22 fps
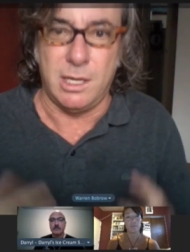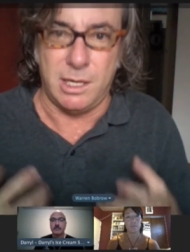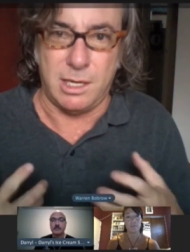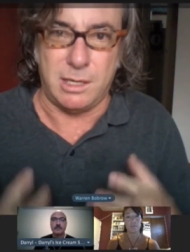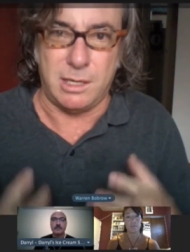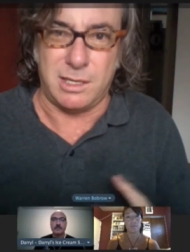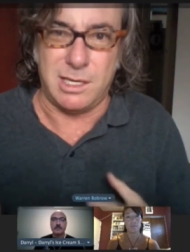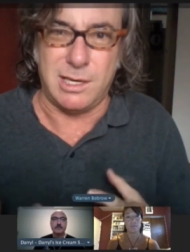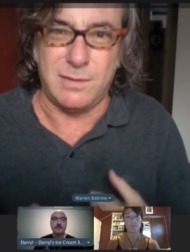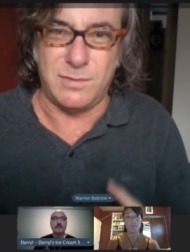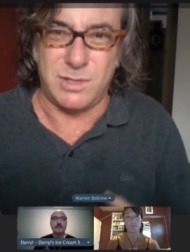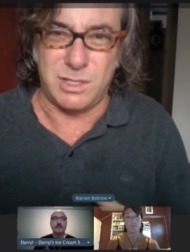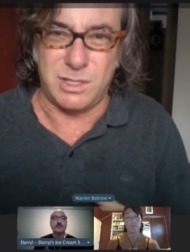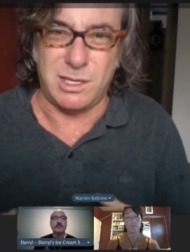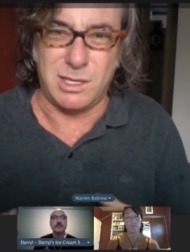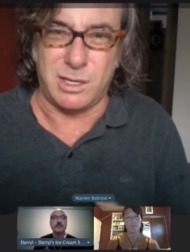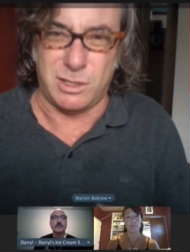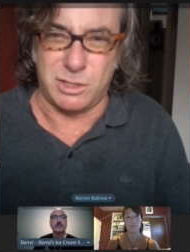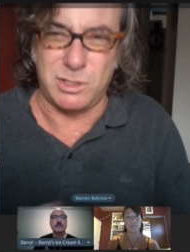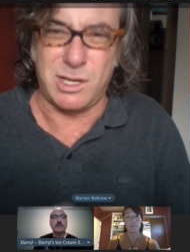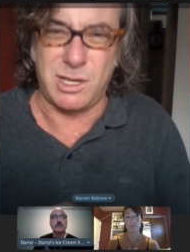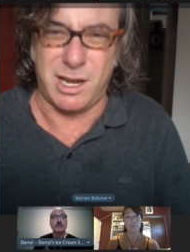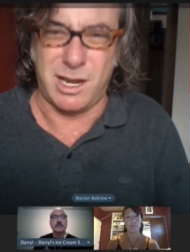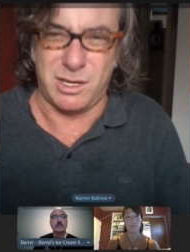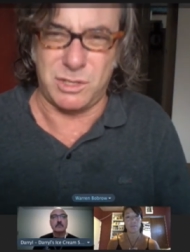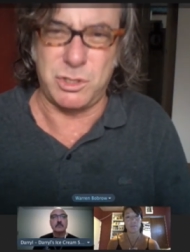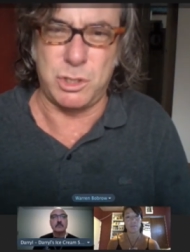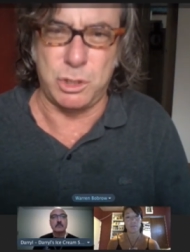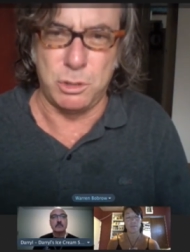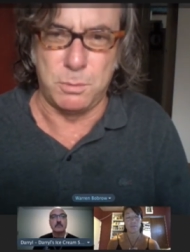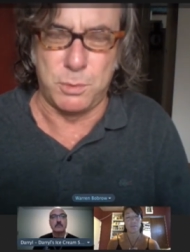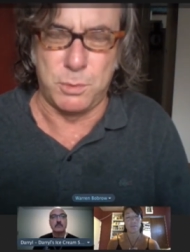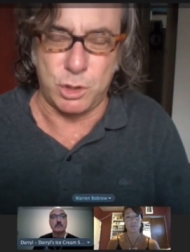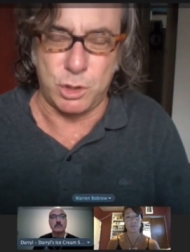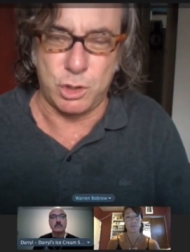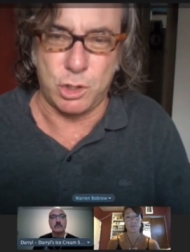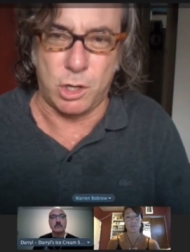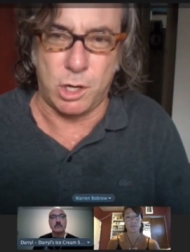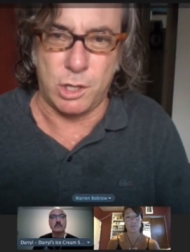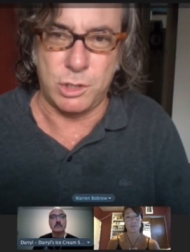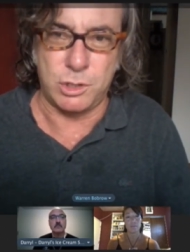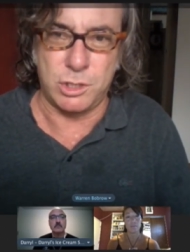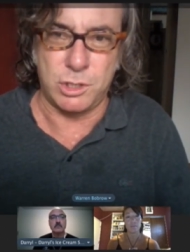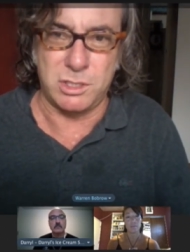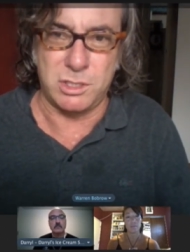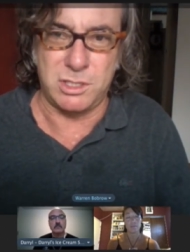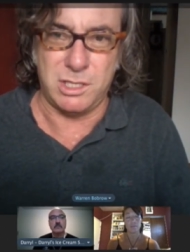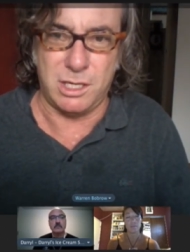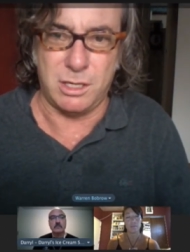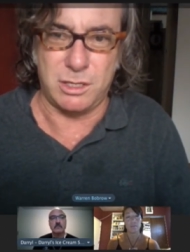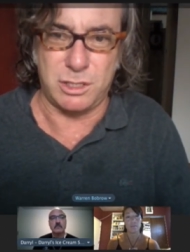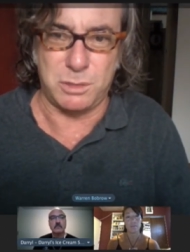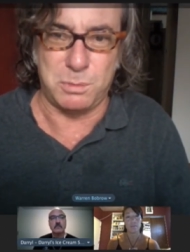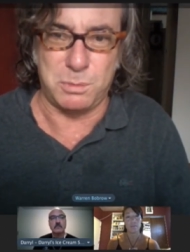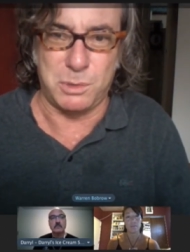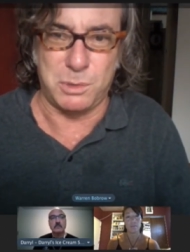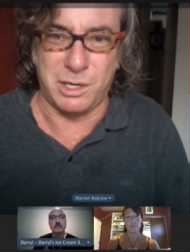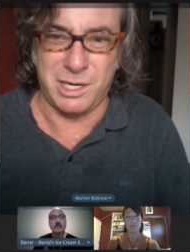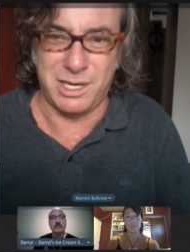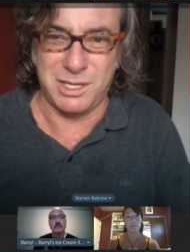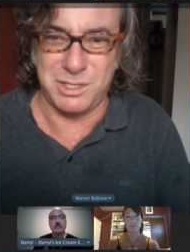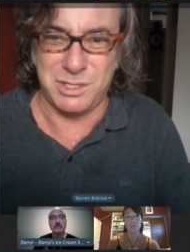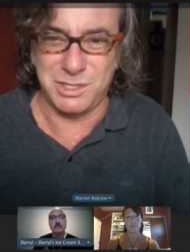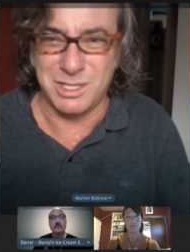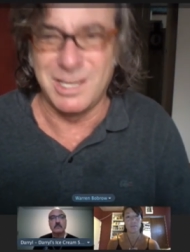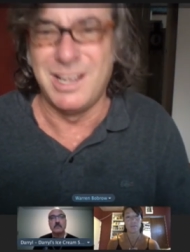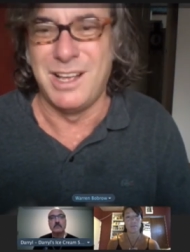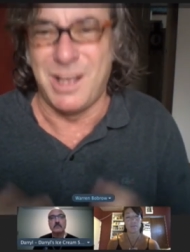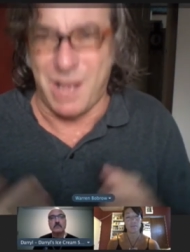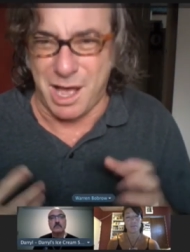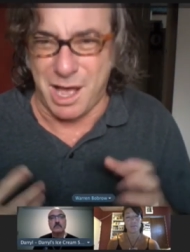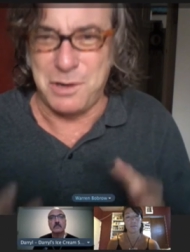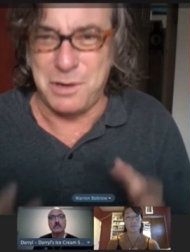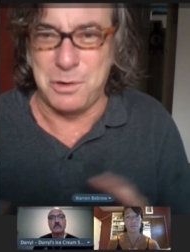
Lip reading: It gives us, kind of supercharges the experience.